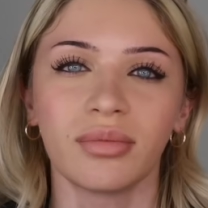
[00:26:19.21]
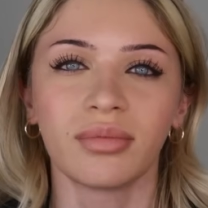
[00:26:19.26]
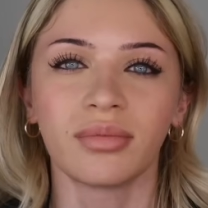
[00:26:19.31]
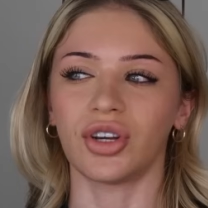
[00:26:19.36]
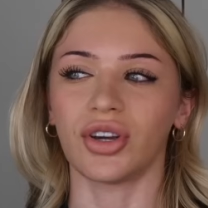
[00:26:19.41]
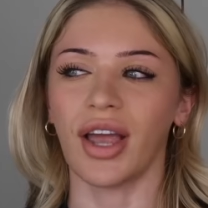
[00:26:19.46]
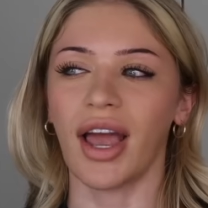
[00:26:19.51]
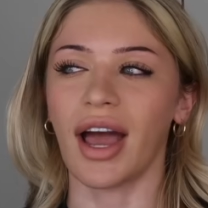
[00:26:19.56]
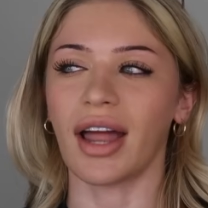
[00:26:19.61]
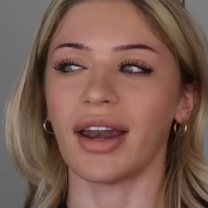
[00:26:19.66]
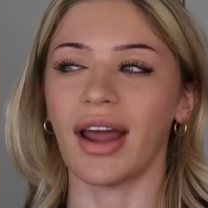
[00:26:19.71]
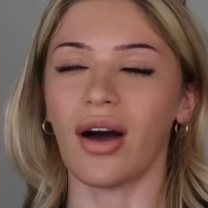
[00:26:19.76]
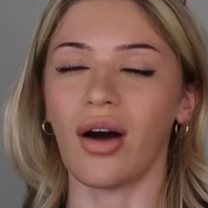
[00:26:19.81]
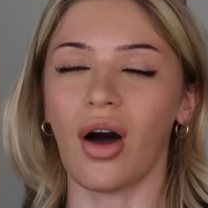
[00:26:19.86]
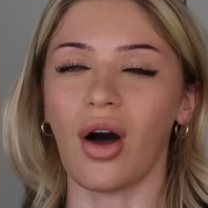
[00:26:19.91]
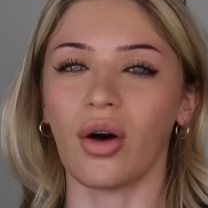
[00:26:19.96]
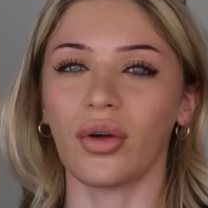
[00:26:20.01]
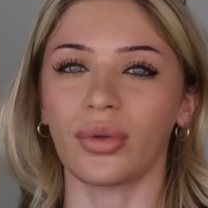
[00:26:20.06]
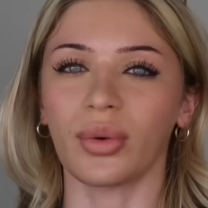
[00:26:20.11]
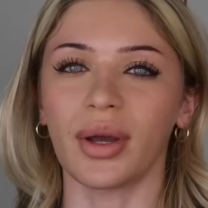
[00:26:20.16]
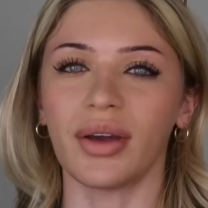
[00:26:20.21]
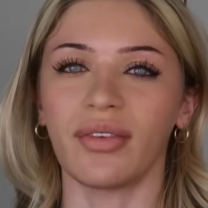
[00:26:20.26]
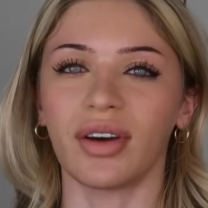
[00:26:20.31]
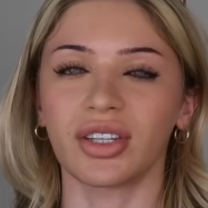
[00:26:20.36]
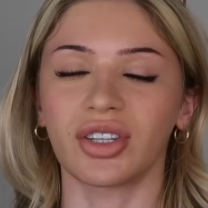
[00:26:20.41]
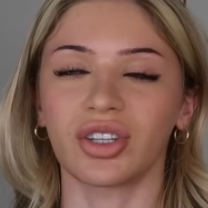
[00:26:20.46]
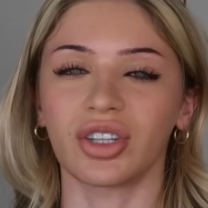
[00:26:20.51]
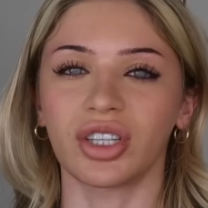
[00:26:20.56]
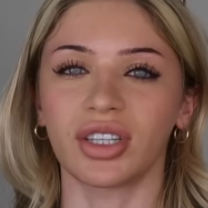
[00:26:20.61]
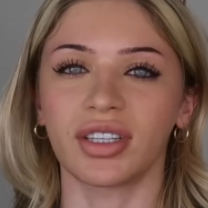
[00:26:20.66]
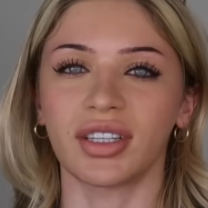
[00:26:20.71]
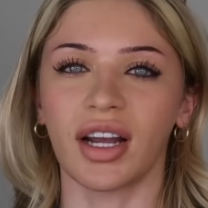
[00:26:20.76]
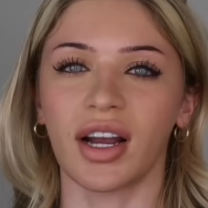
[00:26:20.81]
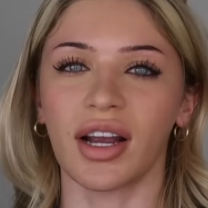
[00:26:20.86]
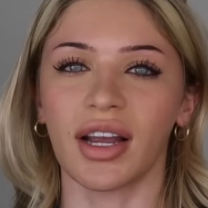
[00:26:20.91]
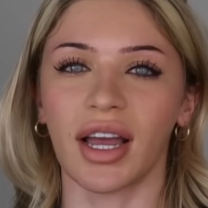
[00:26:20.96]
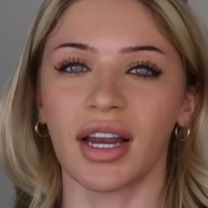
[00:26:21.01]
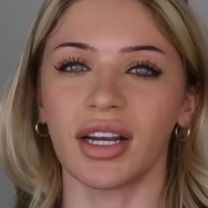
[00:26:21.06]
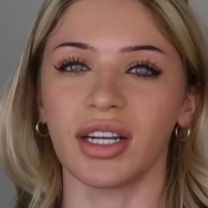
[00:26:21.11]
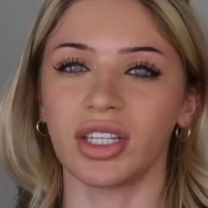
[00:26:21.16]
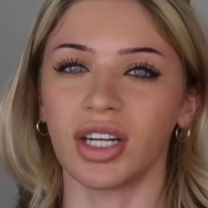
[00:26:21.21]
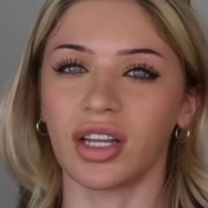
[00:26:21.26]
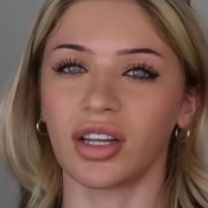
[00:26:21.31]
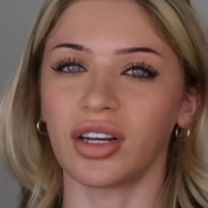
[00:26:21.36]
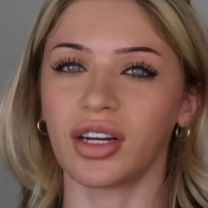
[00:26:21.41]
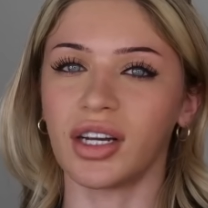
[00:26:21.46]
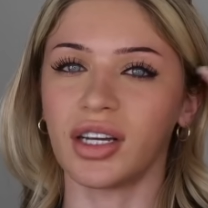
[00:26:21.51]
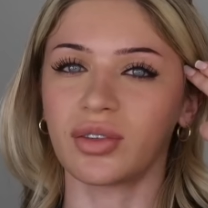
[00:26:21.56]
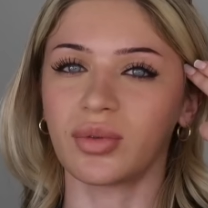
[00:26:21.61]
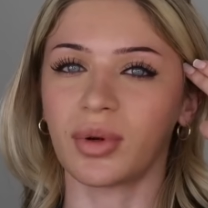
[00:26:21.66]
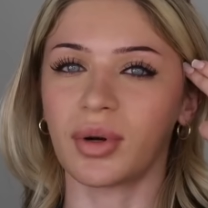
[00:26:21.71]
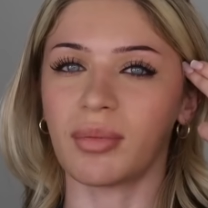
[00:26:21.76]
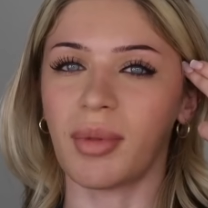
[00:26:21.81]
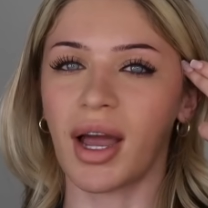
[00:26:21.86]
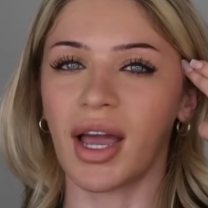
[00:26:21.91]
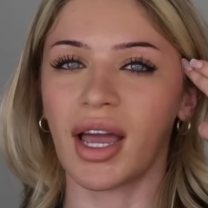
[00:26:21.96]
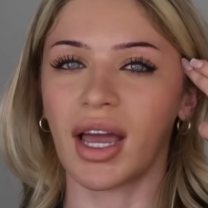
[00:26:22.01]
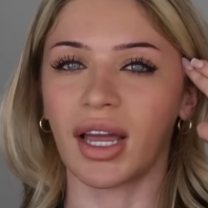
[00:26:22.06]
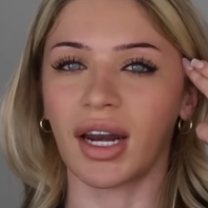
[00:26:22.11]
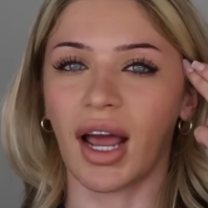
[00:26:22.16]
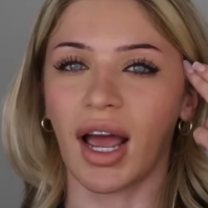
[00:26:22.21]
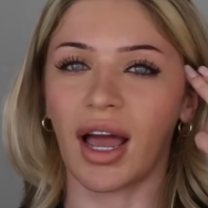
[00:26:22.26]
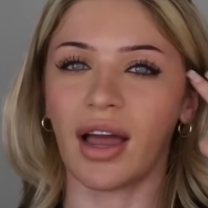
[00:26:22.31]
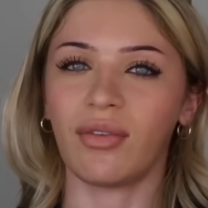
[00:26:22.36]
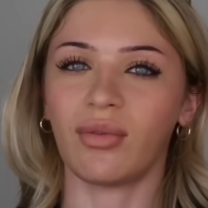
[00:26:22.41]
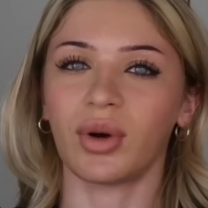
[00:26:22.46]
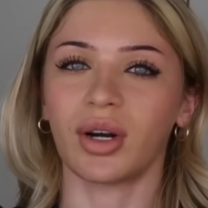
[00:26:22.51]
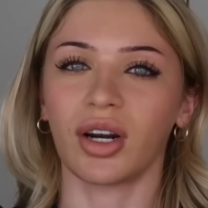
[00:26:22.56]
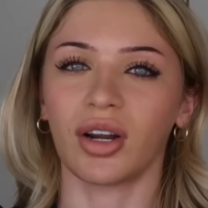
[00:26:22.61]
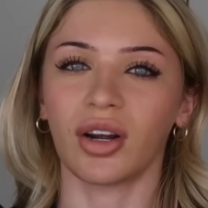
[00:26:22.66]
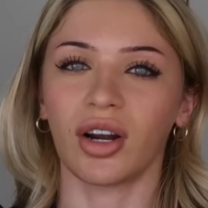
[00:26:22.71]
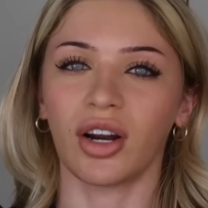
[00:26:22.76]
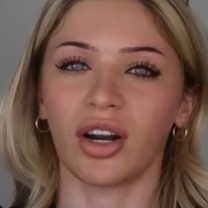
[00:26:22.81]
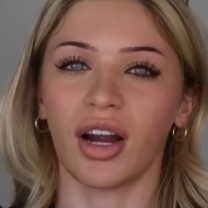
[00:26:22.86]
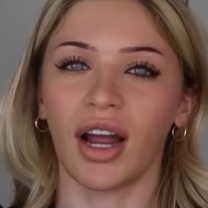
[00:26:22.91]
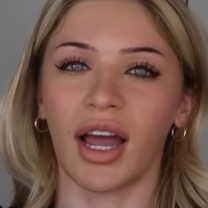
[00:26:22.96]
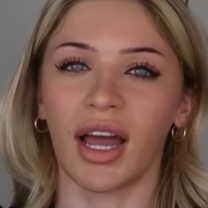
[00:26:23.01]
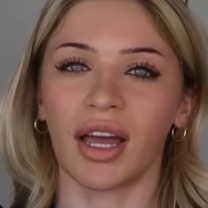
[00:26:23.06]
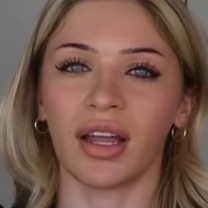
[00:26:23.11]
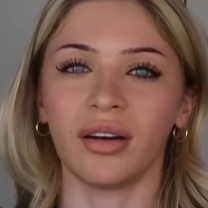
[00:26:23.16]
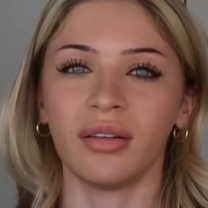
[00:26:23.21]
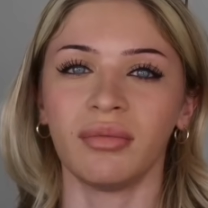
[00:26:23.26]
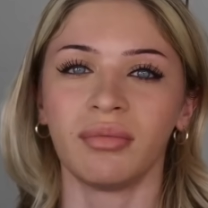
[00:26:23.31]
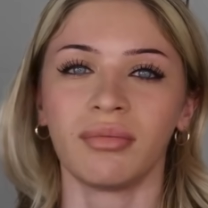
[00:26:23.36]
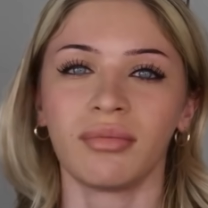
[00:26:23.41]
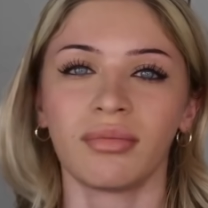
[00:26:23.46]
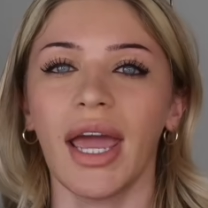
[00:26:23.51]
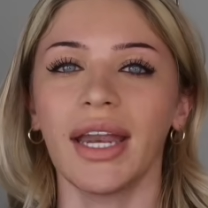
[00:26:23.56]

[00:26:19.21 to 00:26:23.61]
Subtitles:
So yeah, now all three of us are just staring at each other. He has one to my head, I have one to her head.